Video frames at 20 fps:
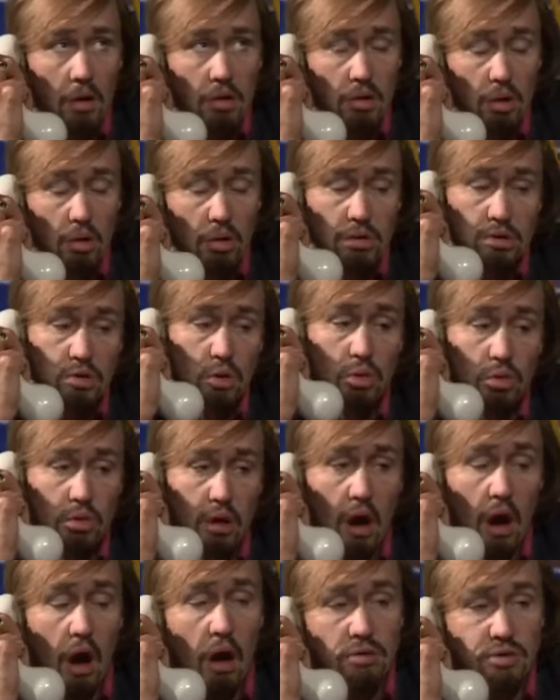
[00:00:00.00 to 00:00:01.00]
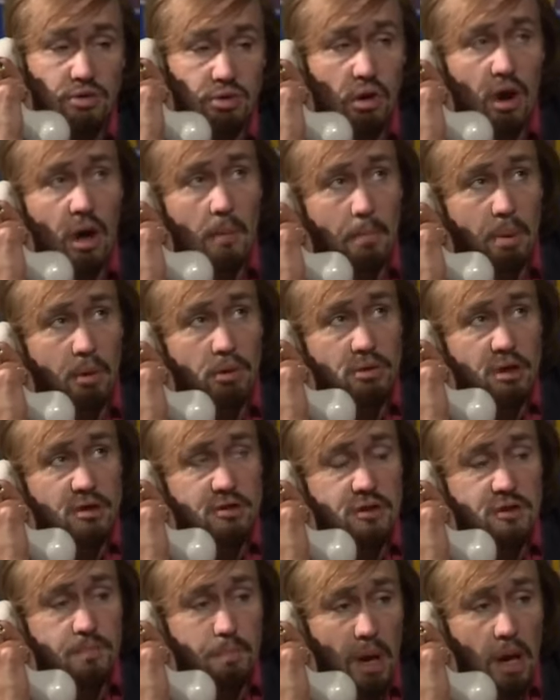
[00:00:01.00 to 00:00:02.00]
Look, daughter, I'll try and put
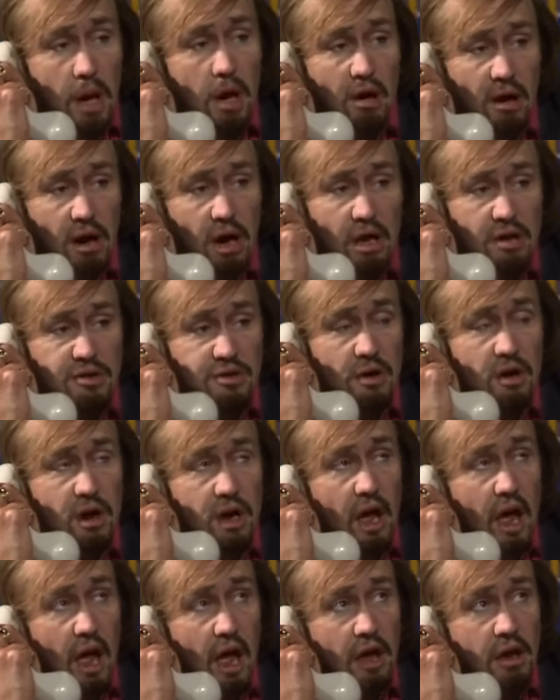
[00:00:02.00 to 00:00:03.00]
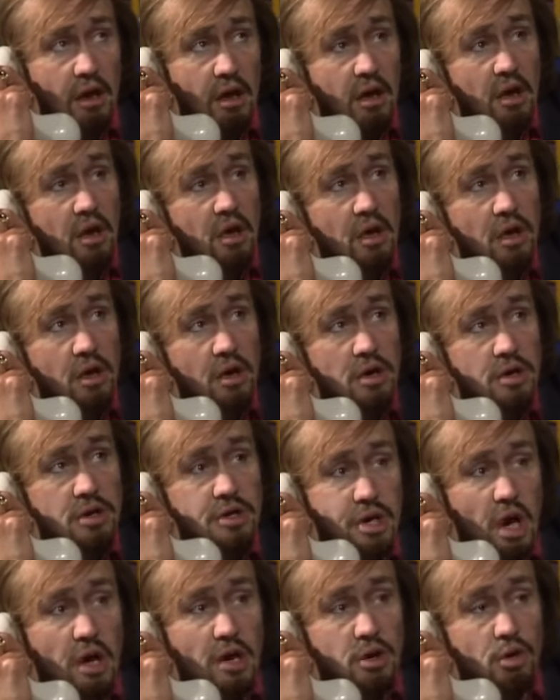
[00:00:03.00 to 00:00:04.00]
this as politely as I can.
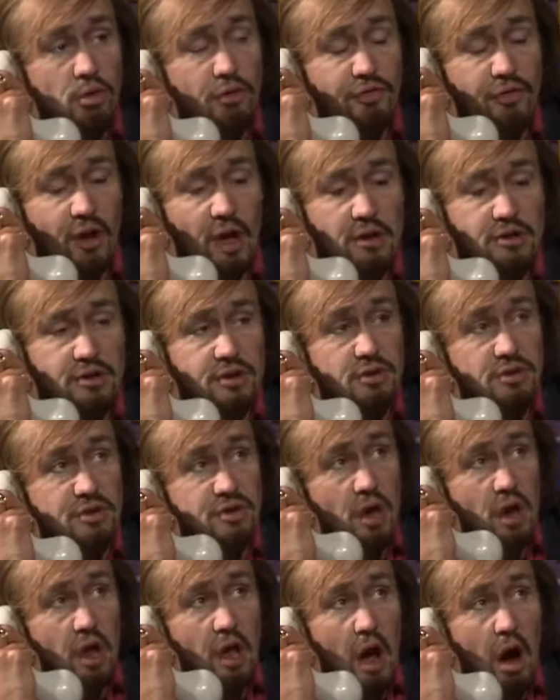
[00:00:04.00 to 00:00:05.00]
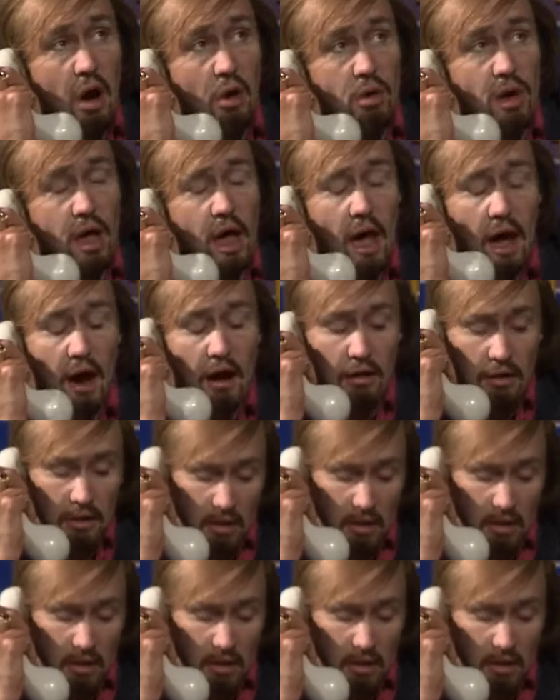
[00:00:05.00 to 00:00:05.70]
Shut your face, you silly old cow.